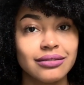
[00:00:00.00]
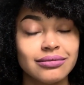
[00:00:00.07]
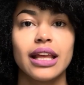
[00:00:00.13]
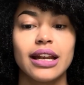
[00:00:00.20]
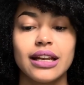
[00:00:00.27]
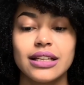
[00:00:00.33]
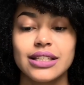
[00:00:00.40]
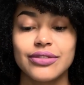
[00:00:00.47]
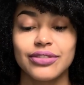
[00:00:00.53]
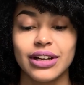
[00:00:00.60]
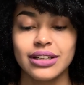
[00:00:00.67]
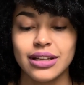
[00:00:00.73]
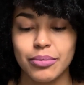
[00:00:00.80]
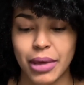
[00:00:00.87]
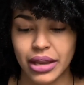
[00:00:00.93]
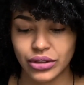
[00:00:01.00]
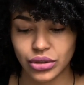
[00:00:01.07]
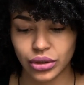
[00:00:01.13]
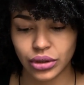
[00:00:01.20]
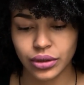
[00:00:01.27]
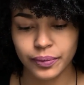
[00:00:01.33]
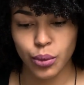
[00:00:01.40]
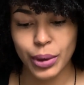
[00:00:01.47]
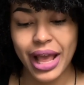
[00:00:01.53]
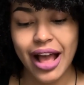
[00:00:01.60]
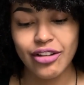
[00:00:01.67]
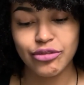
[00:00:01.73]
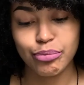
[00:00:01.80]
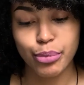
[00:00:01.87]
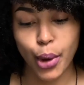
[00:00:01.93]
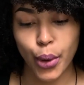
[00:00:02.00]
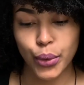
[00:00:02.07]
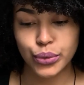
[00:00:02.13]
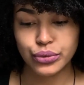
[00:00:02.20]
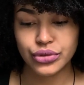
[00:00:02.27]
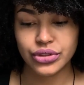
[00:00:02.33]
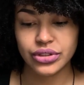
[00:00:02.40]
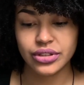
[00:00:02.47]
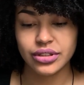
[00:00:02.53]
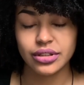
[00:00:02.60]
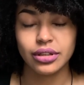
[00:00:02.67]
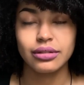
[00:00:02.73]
it is fundamental. We have bones.